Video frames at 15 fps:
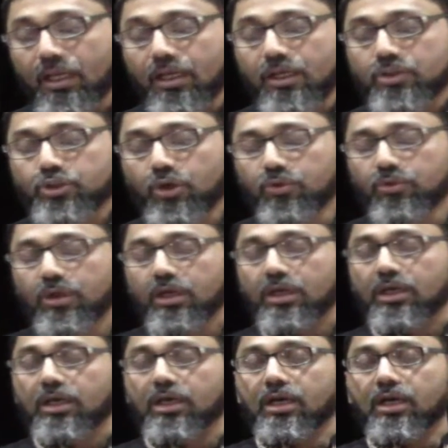
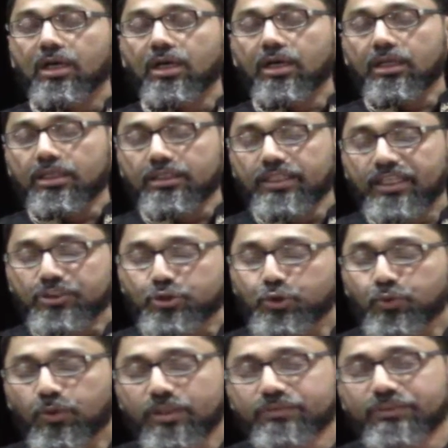So there are
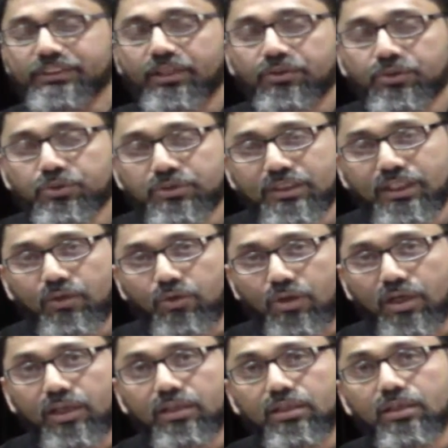two words which are used in the
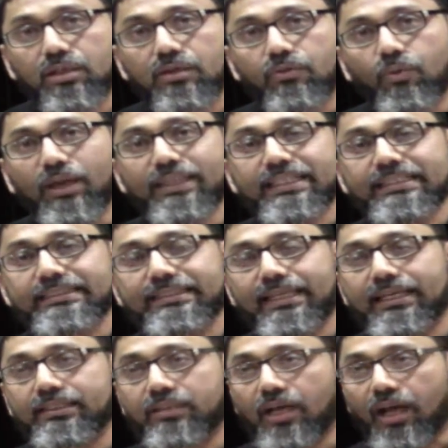Quran. One is
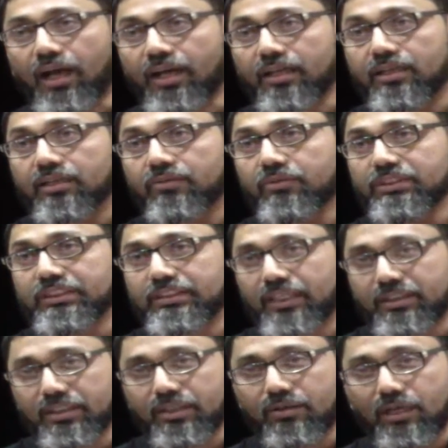the ta'a, which is uh,
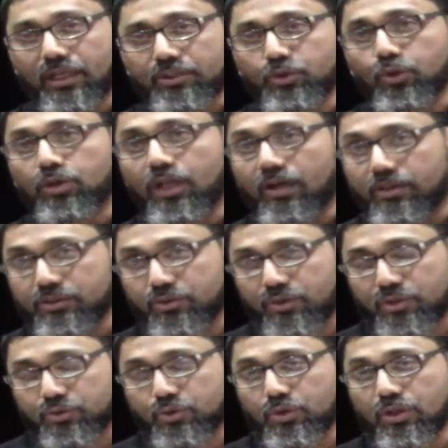atiullah atiu
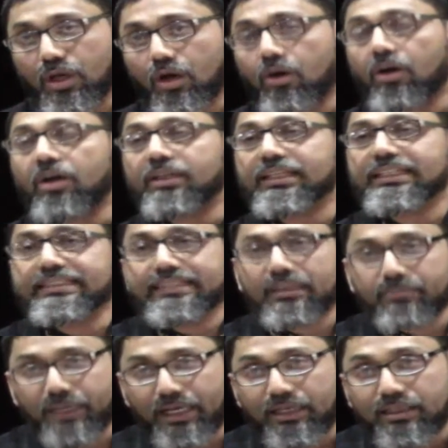rasul, or
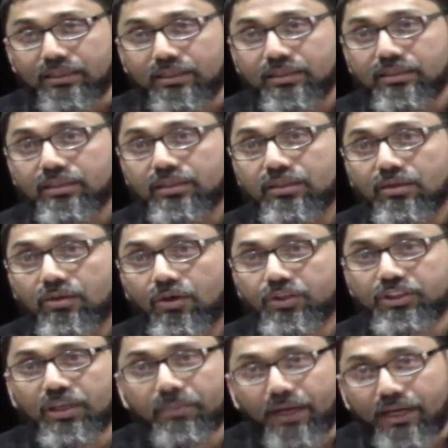ittaba, or
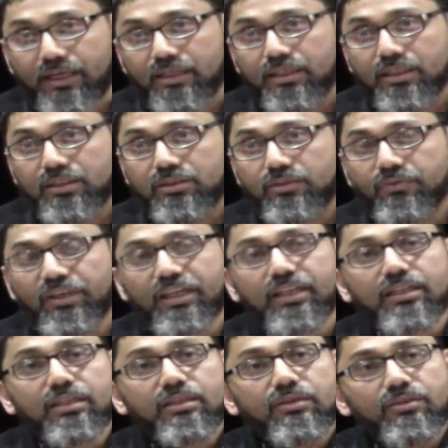taba,
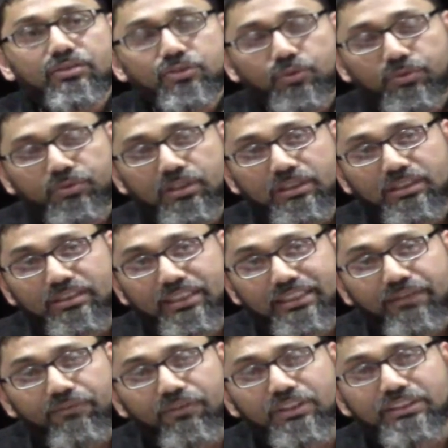where so the, the
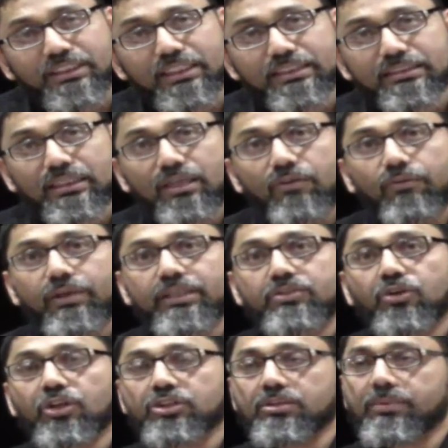difference is when it
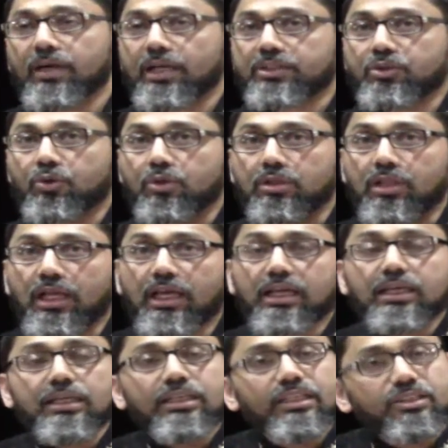talks about atiullah,
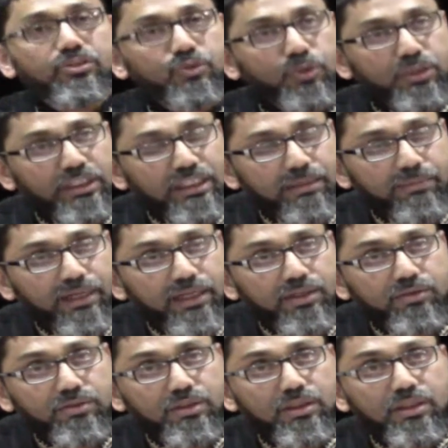it's talking
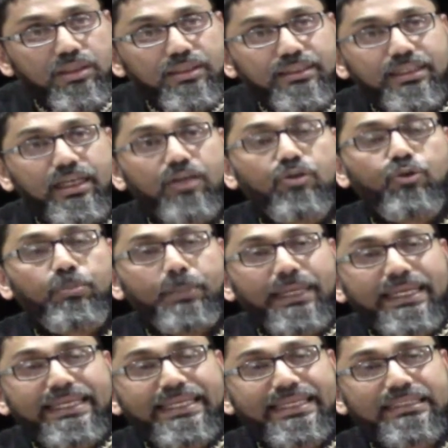about the
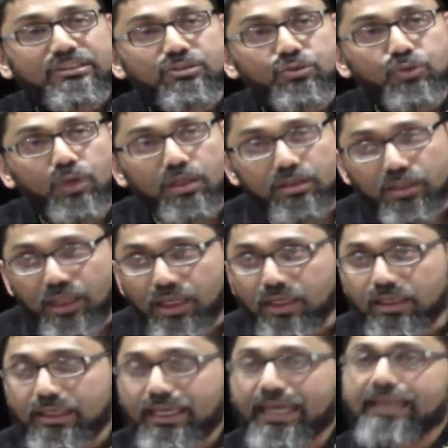obedience to
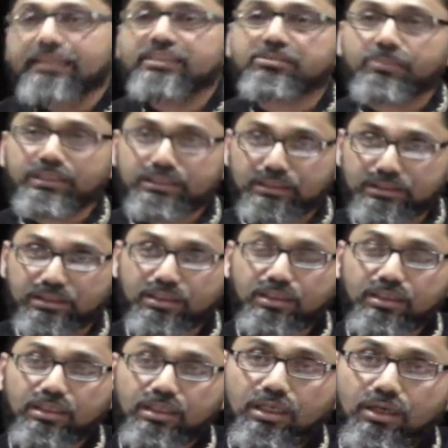Allah and His Messenger.
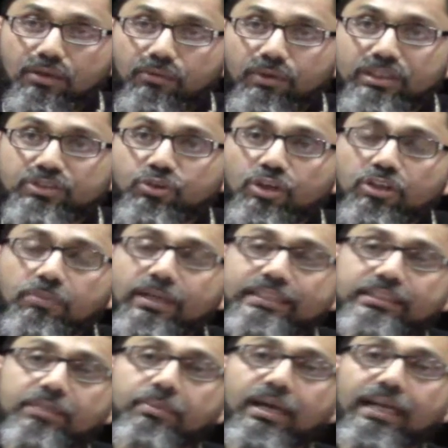When he's talking about
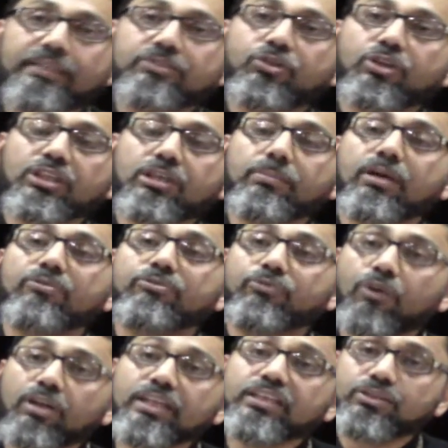ittiba, he's talking about
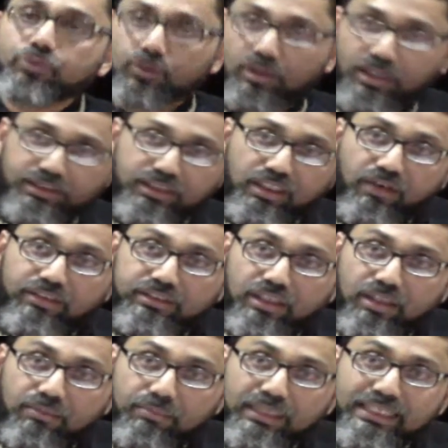following
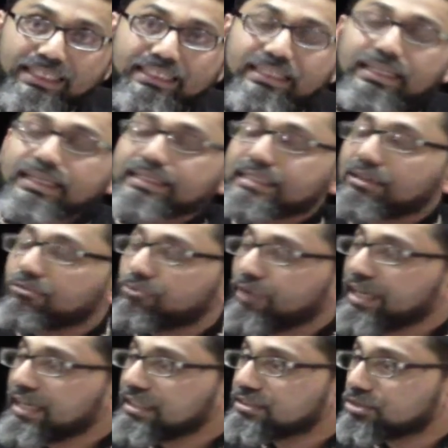Rasulullah meaning the
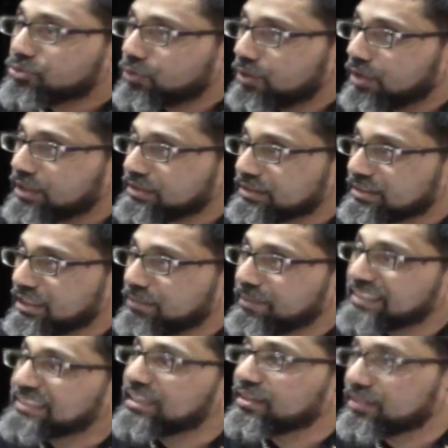ways Rasulullah
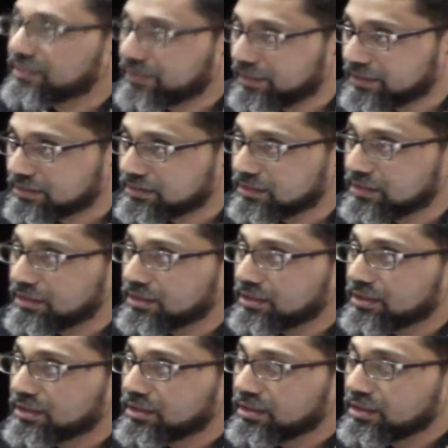has done the things.
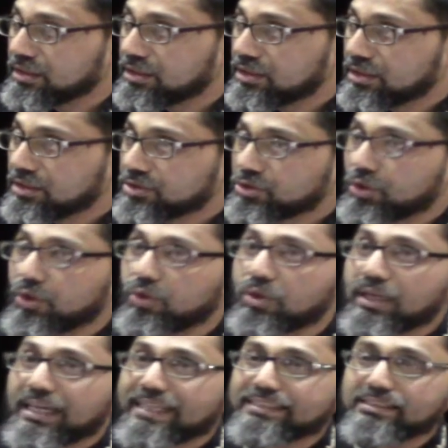
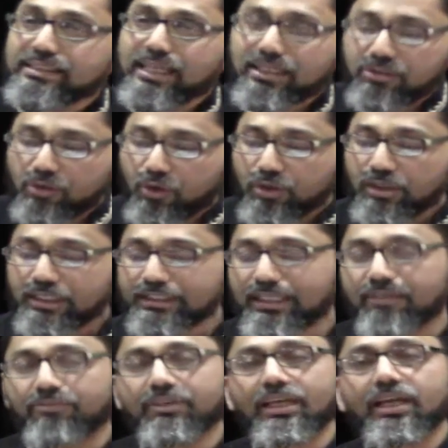So it's not only
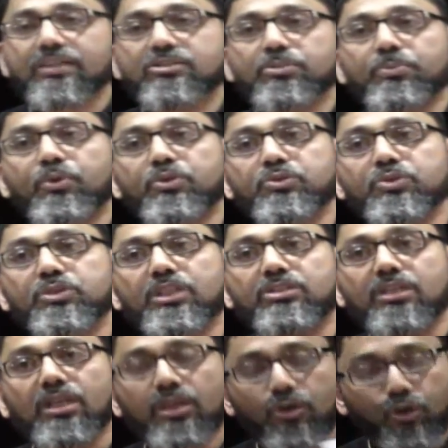that we are supposed to just
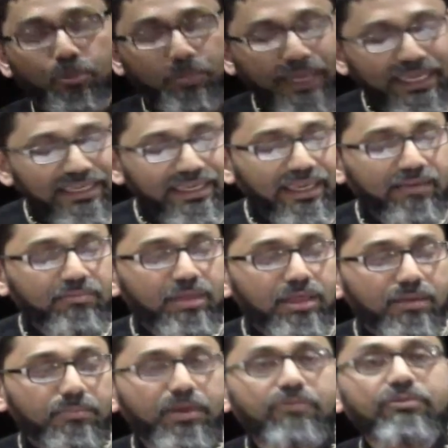obey him,
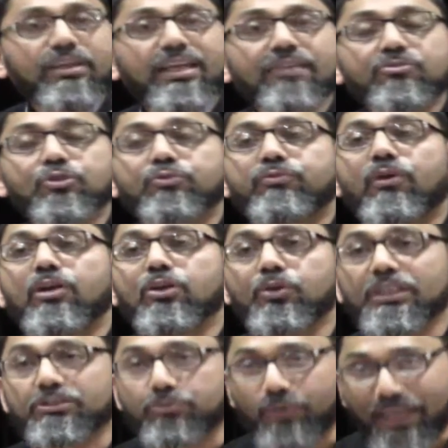but we have to follow
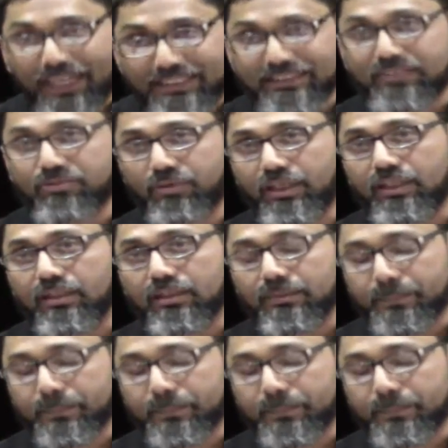his ways as well.